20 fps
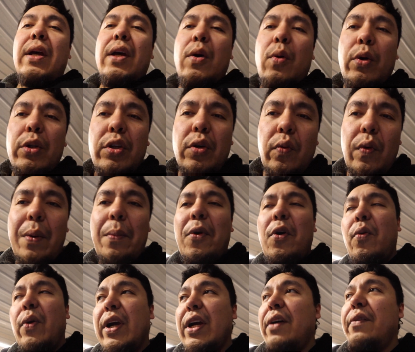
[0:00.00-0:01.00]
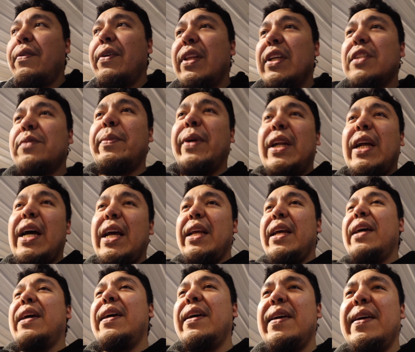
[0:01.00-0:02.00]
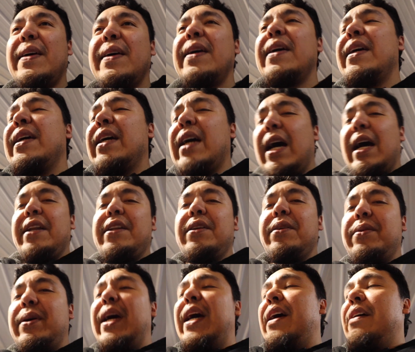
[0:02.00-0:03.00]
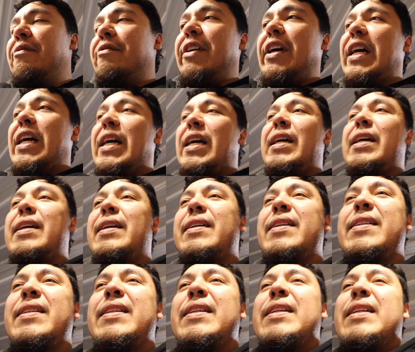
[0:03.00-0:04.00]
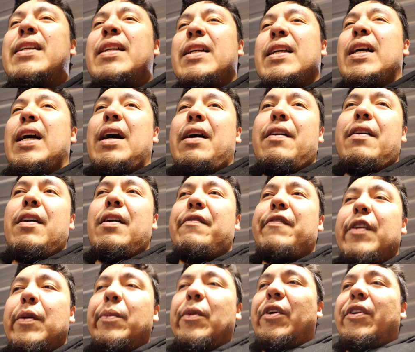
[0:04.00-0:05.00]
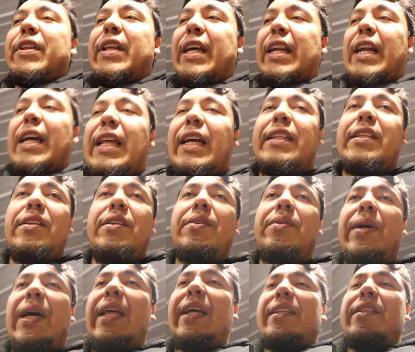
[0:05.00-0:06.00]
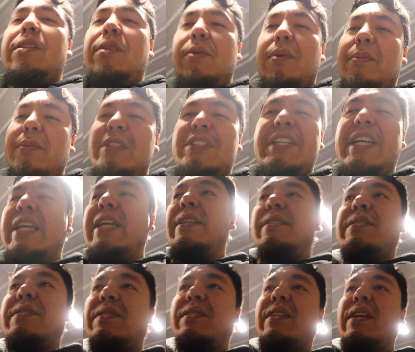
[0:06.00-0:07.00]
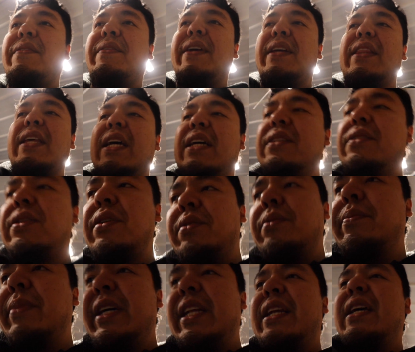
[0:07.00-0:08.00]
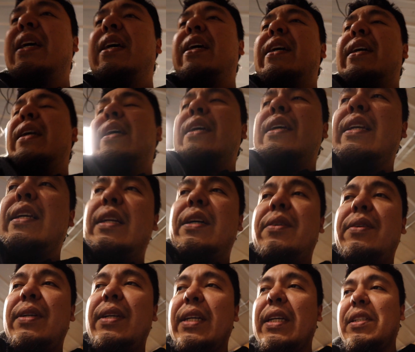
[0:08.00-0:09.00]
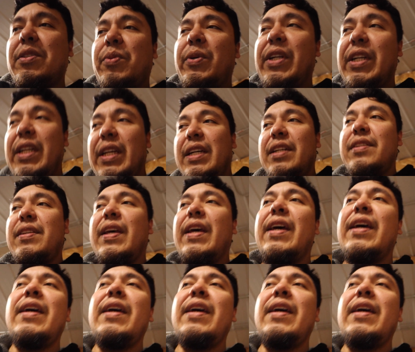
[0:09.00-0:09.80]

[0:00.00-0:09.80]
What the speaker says: We'll do one more workout for this, but I do have a few more that I like to do. I like to do them with chains and stuff like that too, but, it is what it is.